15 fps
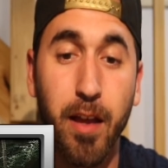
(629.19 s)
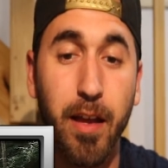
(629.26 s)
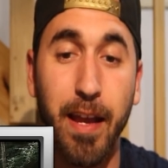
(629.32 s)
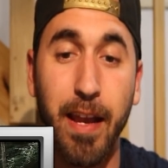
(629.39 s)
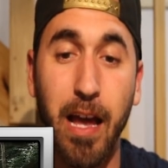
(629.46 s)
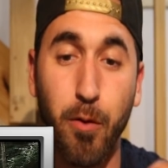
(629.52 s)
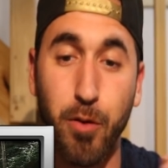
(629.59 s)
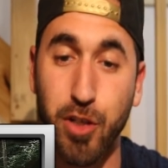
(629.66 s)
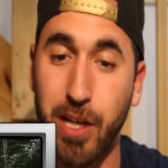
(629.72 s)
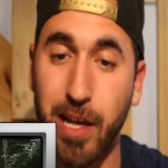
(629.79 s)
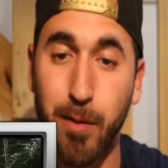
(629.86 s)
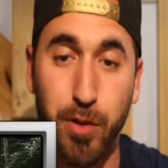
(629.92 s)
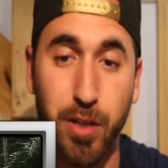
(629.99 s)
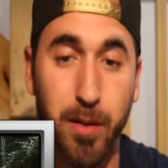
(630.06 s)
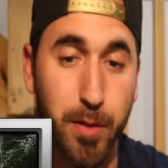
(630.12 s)
And now we're just
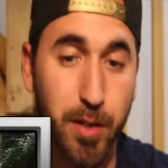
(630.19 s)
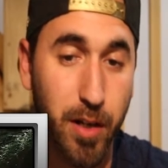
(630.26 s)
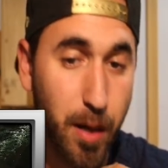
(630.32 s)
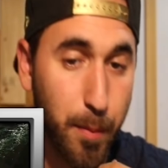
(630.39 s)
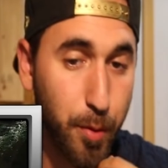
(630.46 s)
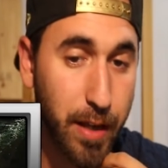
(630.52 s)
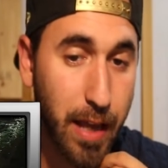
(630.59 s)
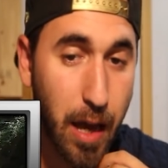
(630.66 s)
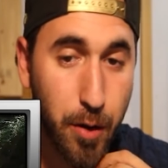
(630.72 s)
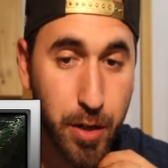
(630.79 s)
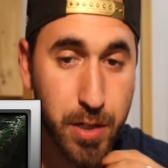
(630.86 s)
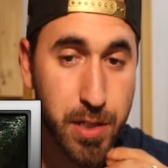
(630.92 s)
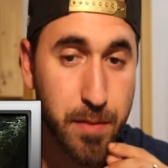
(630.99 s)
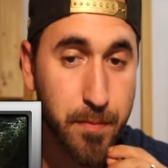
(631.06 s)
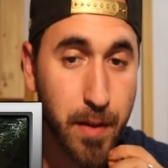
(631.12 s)
hitting with a couple
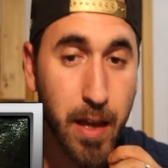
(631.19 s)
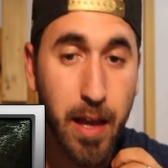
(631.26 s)
counters.